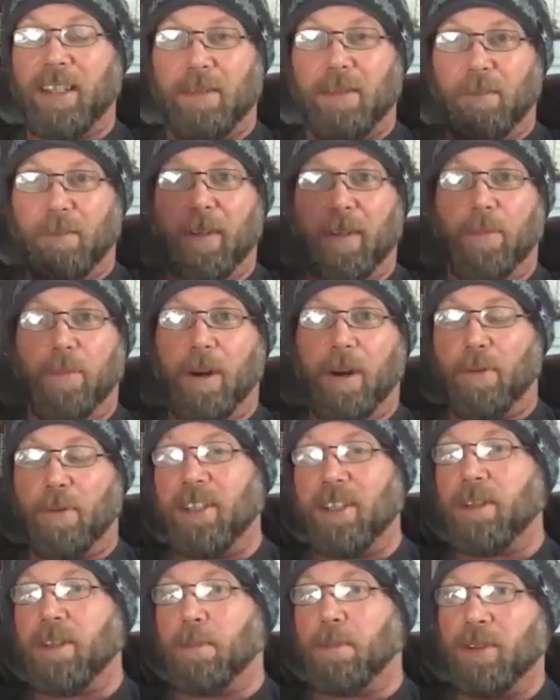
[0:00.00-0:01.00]
some Libre
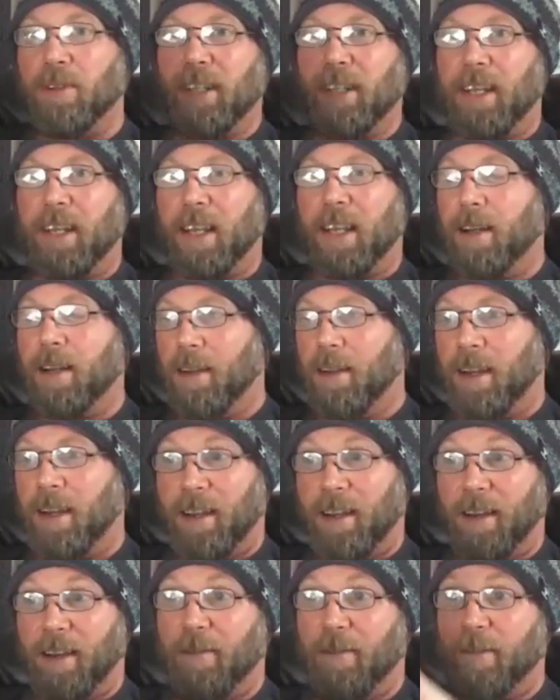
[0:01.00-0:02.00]
principles
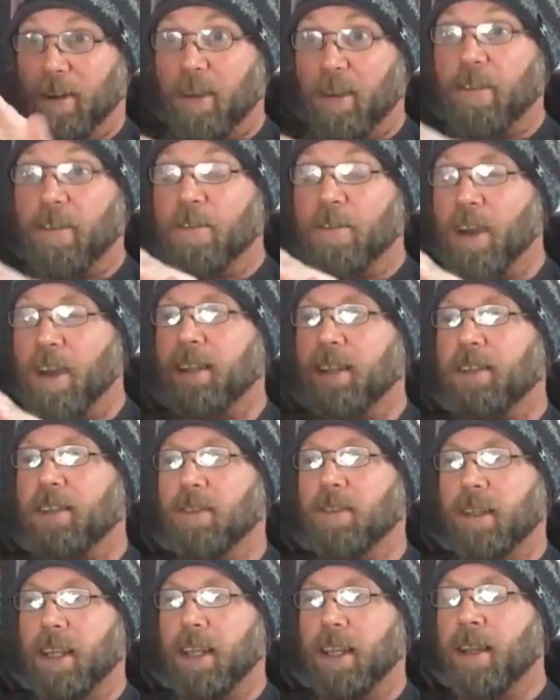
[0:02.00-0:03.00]
very
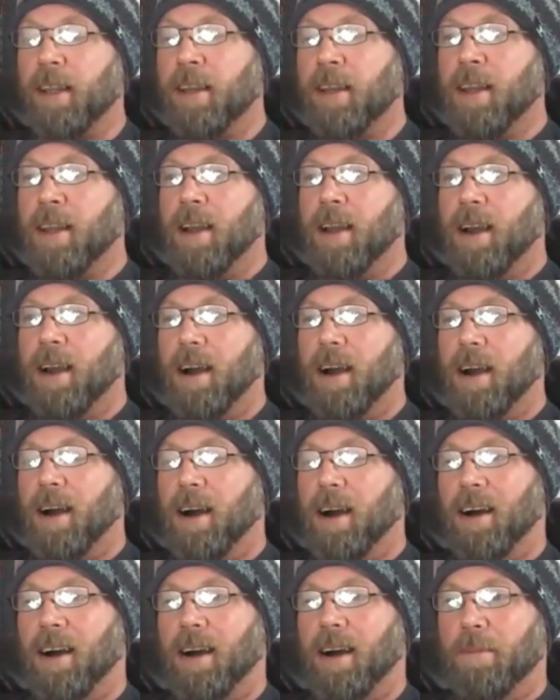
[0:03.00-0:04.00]
effectively,
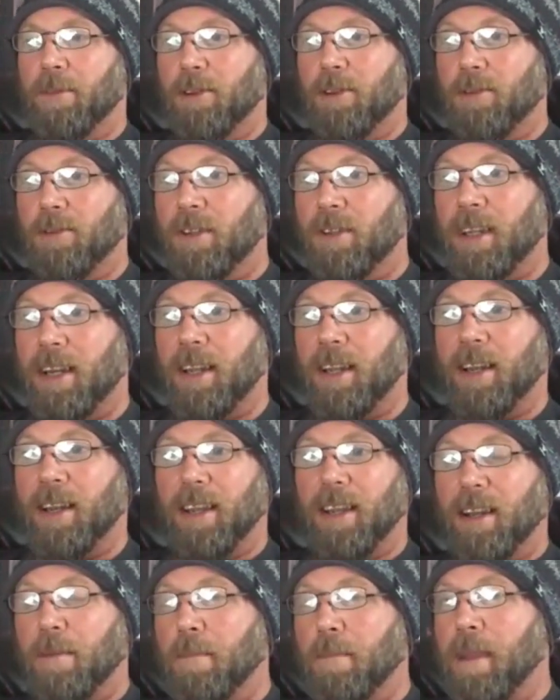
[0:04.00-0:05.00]
you did it
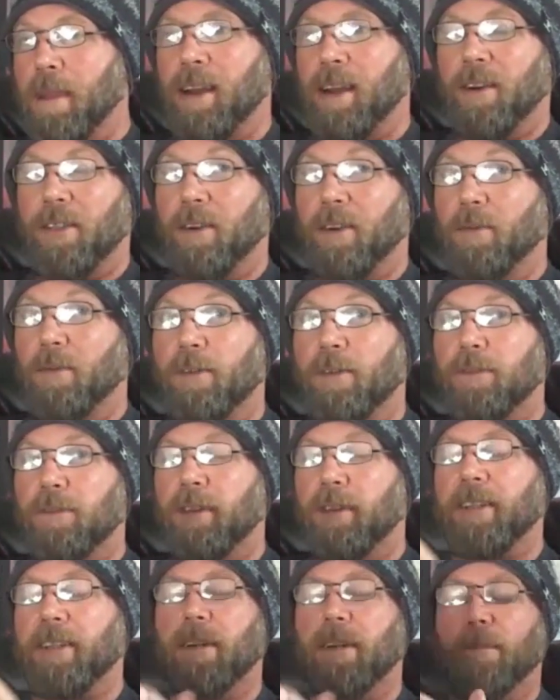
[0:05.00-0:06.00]
in a manner that
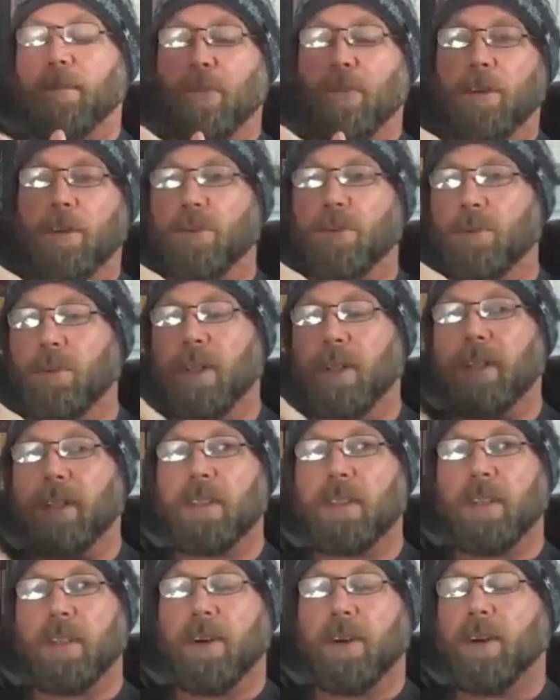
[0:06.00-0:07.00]
reflected a more dueling
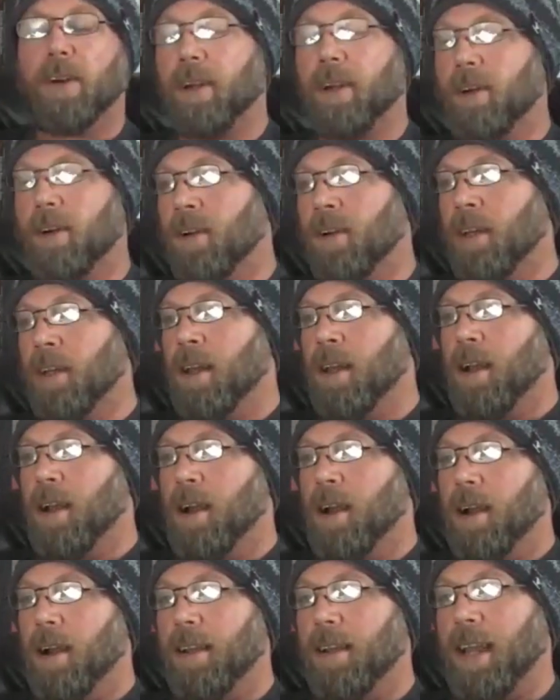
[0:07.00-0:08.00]
scenario.
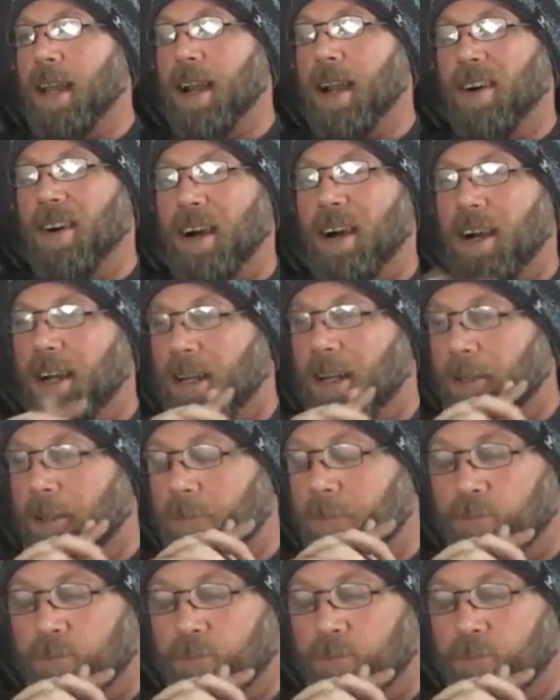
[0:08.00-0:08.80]
Now,